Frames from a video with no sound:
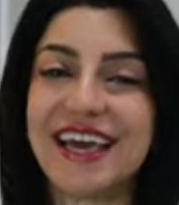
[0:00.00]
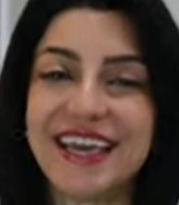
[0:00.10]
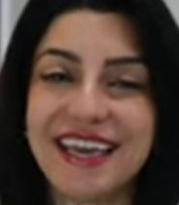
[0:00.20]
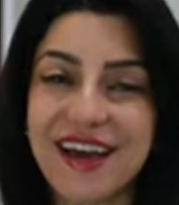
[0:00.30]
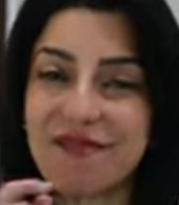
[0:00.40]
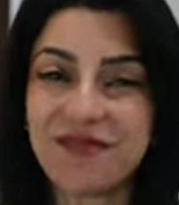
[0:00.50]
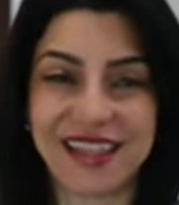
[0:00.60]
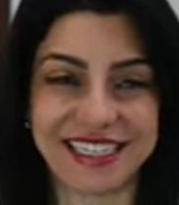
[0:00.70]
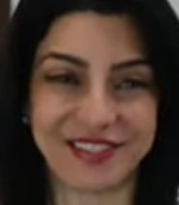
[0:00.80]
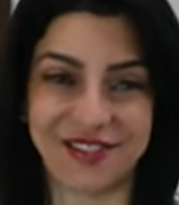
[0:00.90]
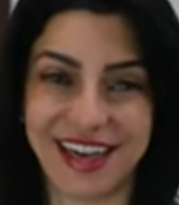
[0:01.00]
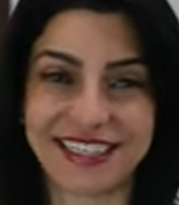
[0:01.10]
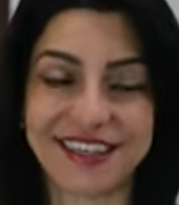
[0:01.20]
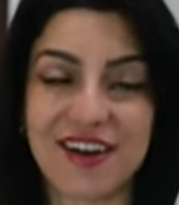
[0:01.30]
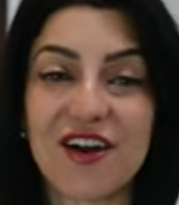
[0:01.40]
Yep, that's
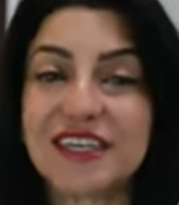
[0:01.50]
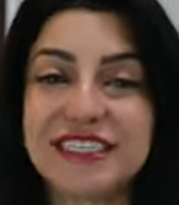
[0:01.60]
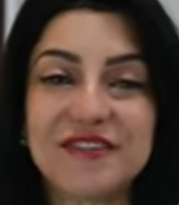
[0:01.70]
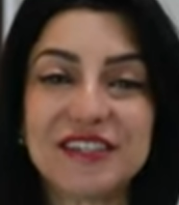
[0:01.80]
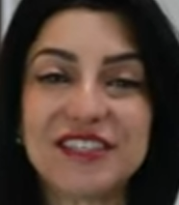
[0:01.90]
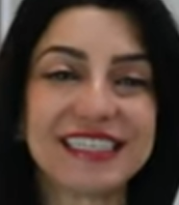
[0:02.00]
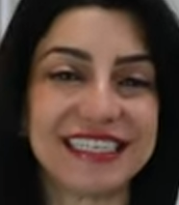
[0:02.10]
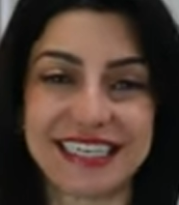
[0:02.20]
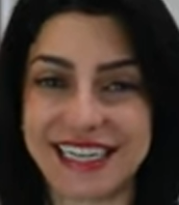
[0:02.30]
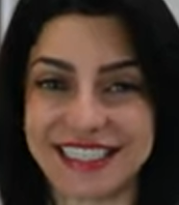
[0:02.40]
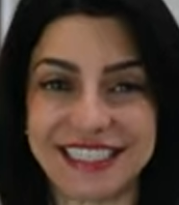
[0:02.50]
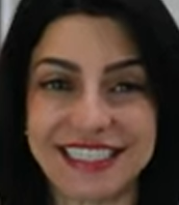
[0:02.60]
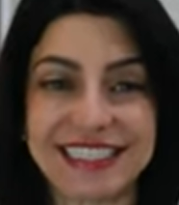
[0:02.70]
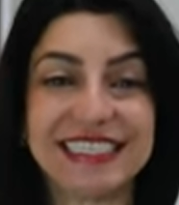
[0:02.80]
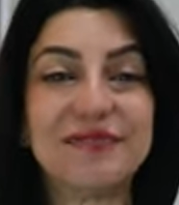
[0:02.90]
right. Artificial
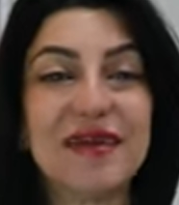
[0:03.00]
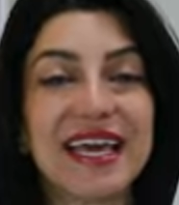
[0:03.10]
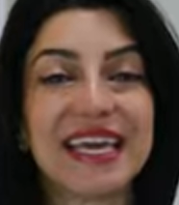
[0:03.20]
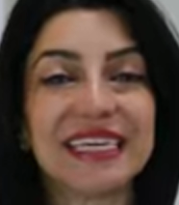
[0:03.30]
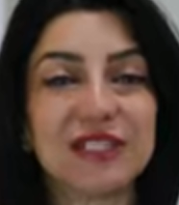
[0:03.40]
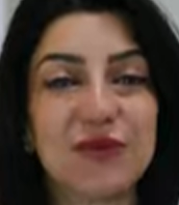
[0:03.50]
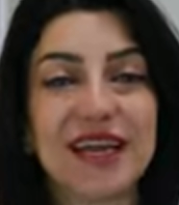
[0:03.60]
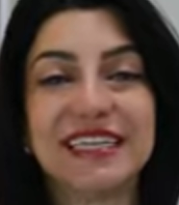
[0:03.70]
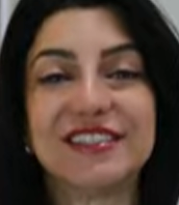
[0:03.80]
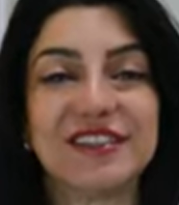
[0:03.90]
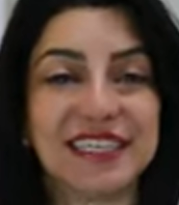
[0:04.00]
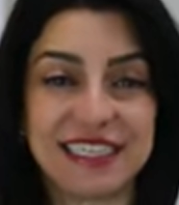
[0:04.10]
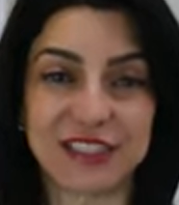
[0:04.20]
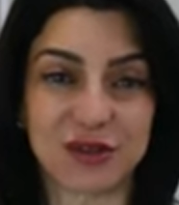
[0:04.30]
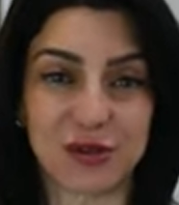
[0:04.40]
intelligence is making its way into the
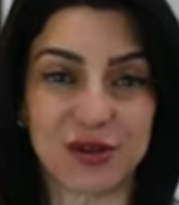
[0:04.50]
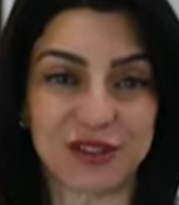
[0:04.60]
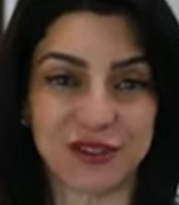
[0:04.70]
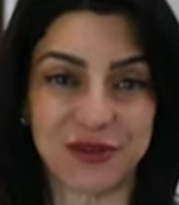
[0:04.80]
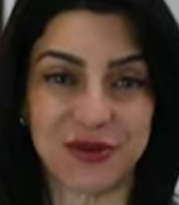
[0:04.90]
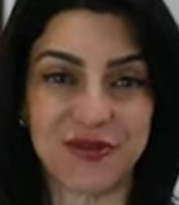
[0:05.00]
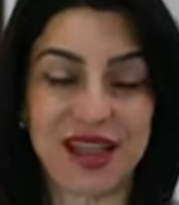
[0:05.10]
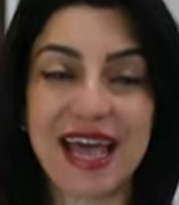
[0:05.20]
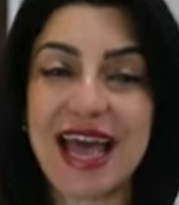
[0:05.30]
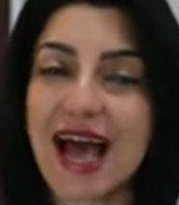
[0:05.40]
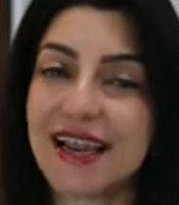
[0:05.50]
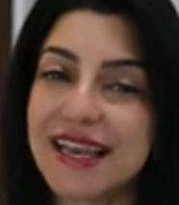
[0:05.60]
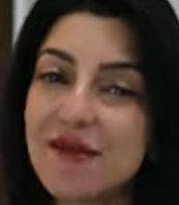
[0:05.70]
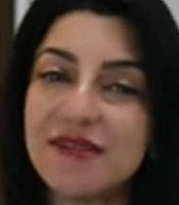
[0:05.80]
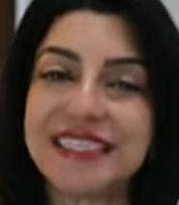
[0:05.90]
dental world too. And
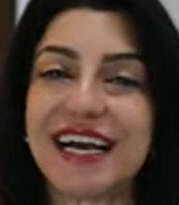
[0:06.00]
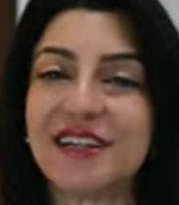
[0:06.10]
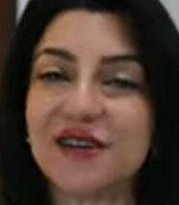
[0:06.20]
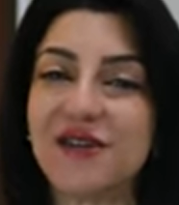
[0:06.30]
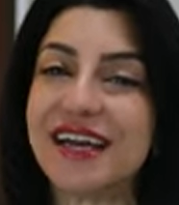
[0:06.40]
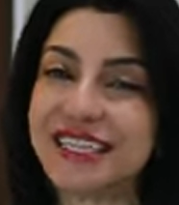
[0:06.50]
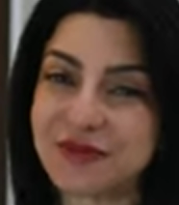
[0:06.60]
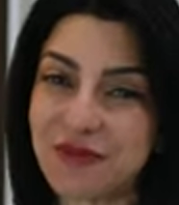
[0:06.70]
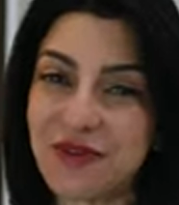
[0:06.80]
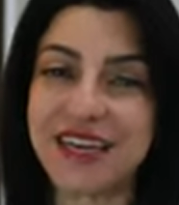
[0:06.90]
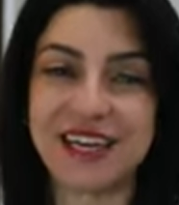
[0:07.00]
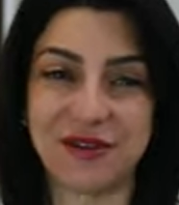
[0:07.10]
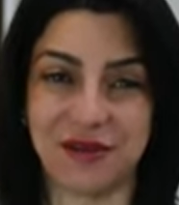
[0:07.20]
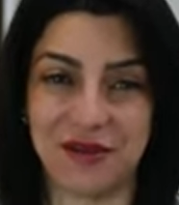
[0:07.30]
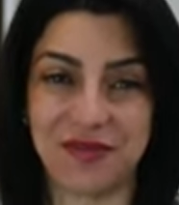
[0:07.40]
let me tell you, it's pretty
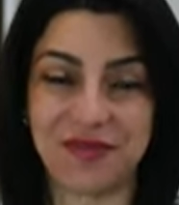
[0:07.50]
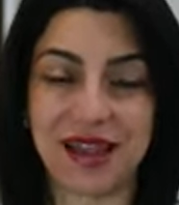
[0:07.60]
cool.